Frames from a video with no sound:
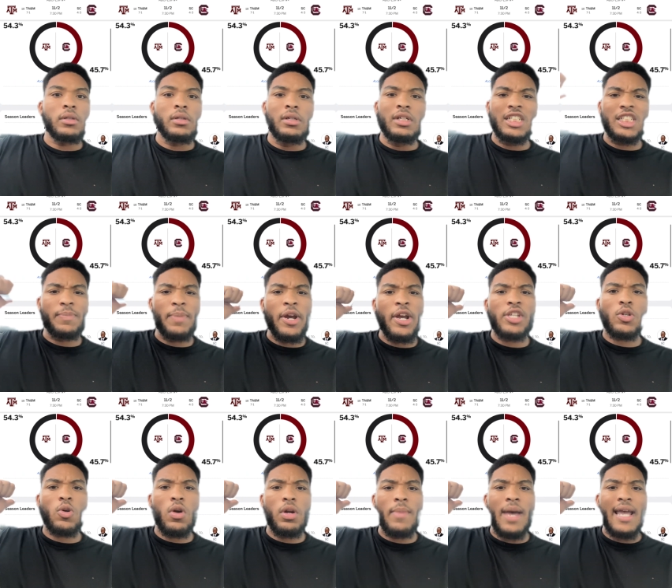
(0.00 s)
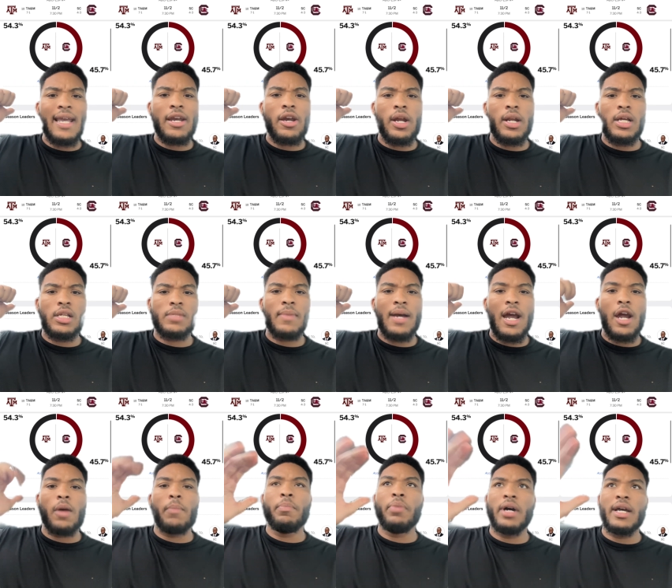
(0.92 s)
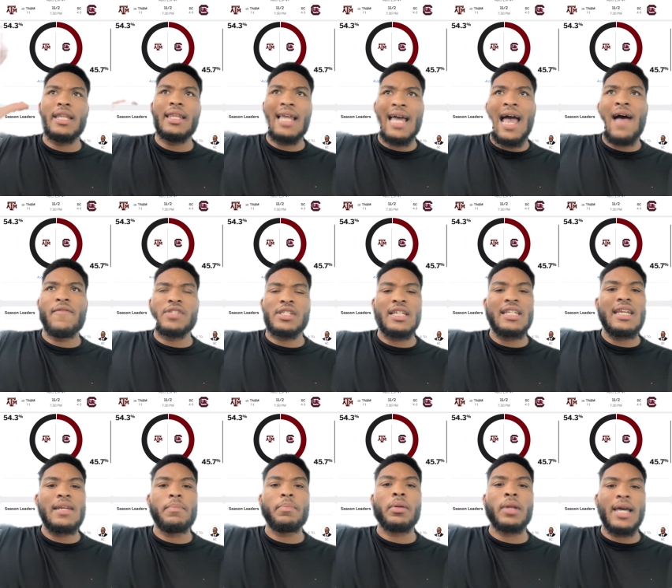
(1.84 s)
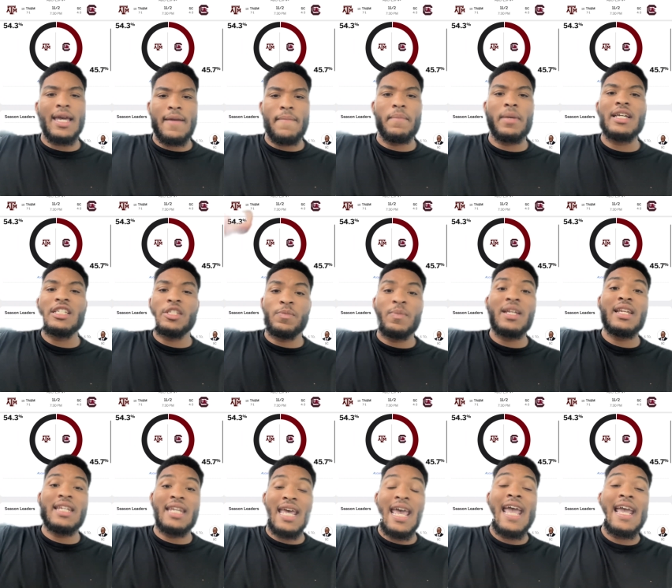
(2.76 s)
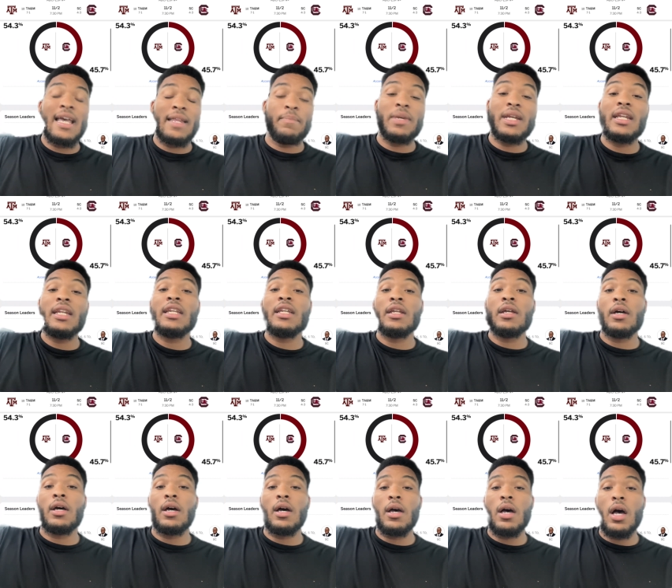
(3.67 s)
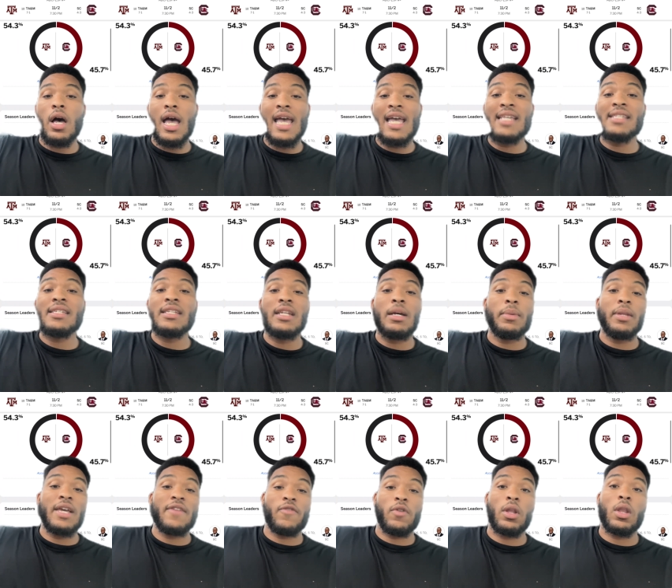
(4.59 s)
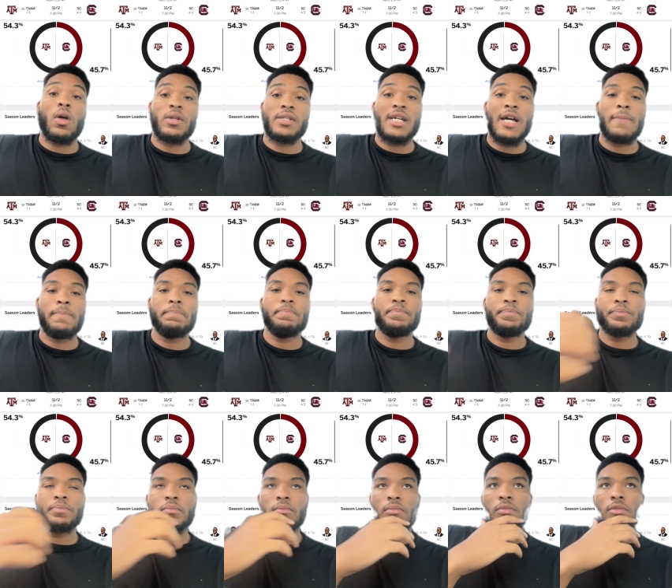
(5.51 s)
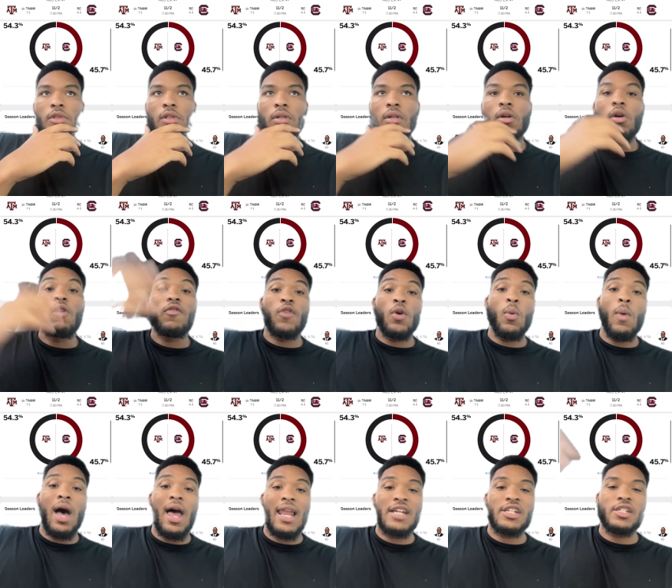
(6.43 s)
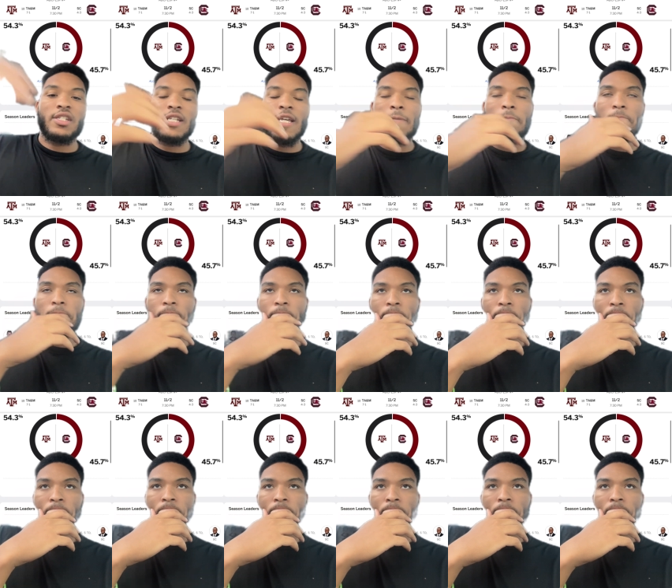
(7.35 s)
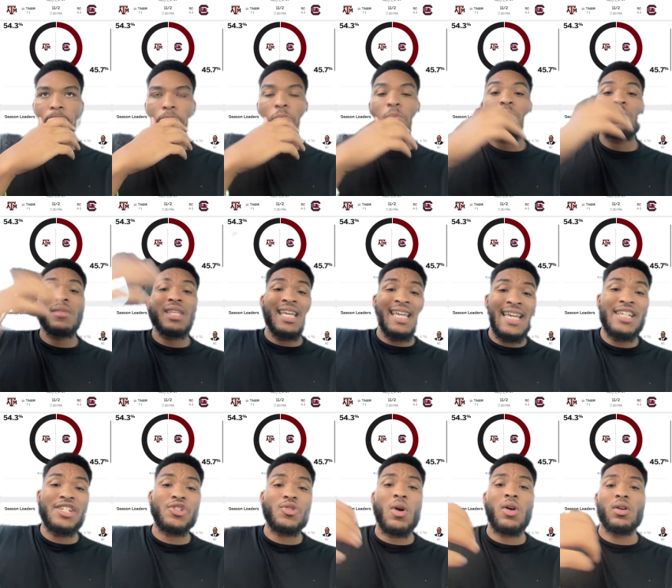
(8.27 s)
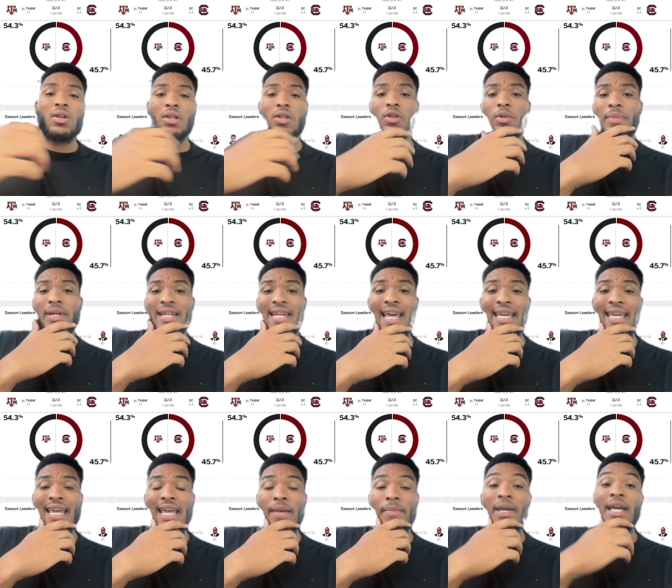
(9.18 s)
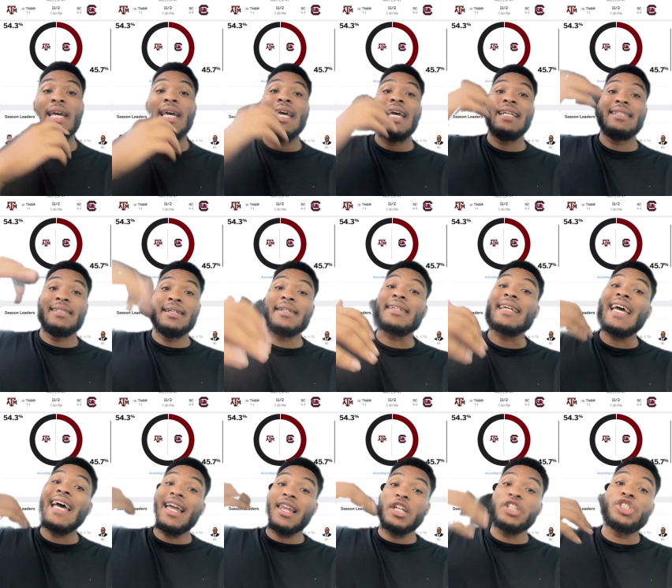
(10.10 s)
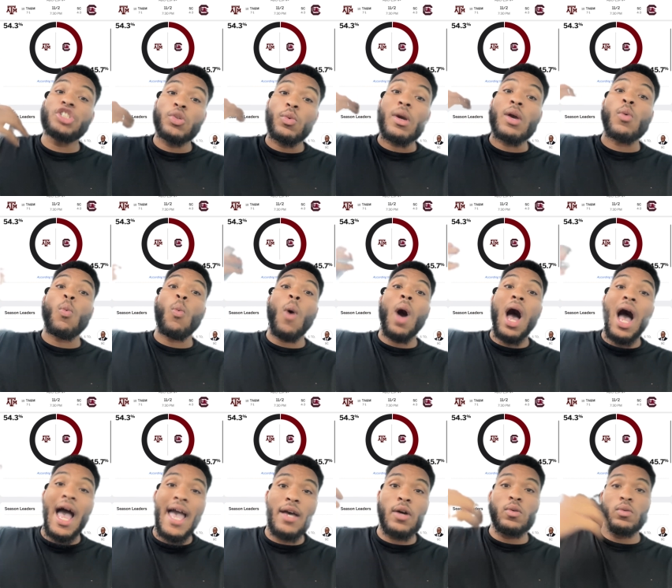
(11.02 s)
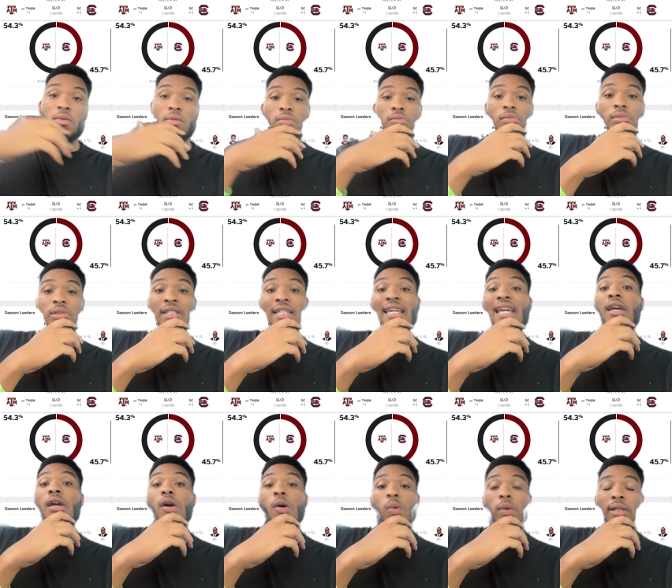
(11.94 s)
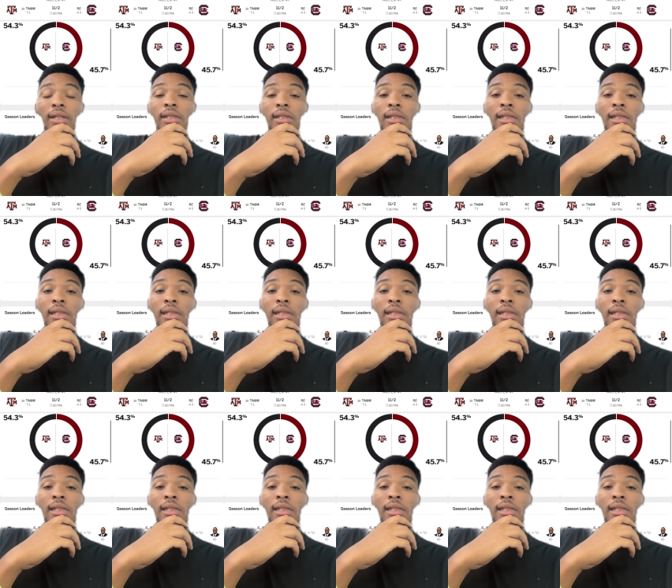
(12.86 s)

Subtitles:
Experienced quarterback, Garrett Nussmeier. But, like, obviously, he didn't play. But it's been in the NCAA for a long time. Or for a while, I should say. He struggled a little bit in that game. Took LSU a while to get going.